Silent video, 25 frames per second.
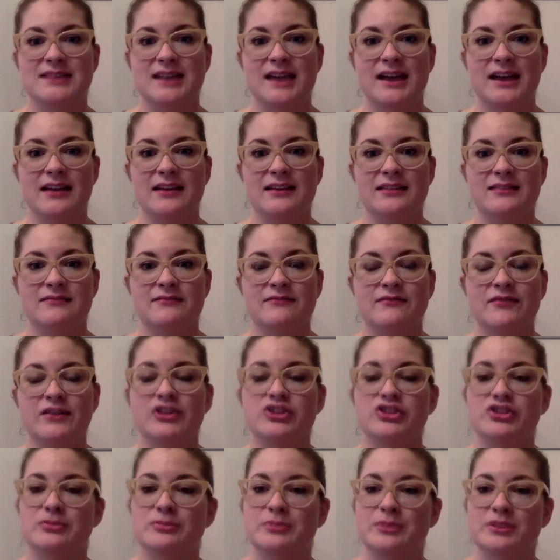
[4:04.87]
and
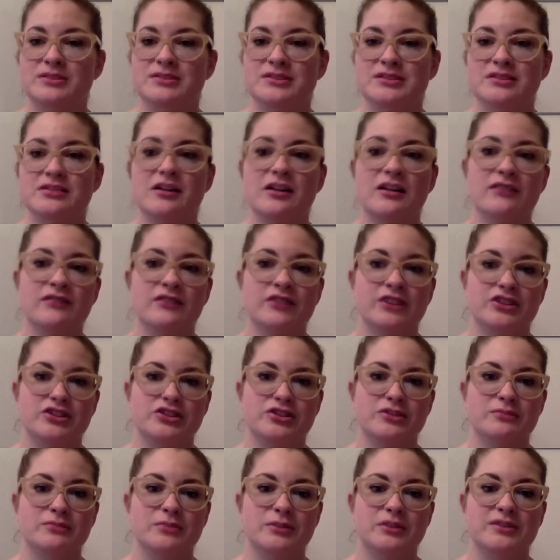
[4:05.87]
fiction books and
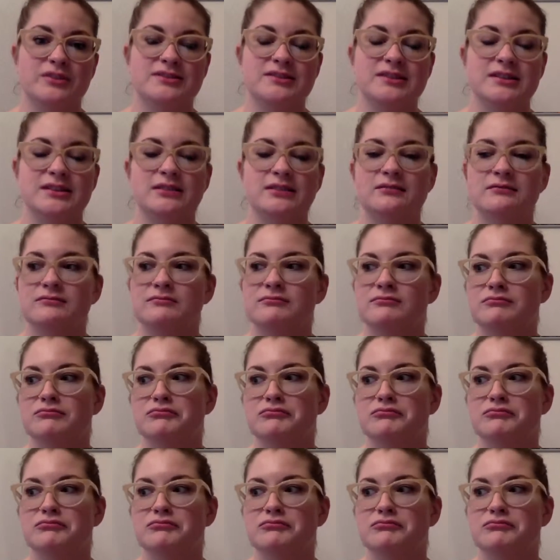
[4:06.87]
nonfiction books and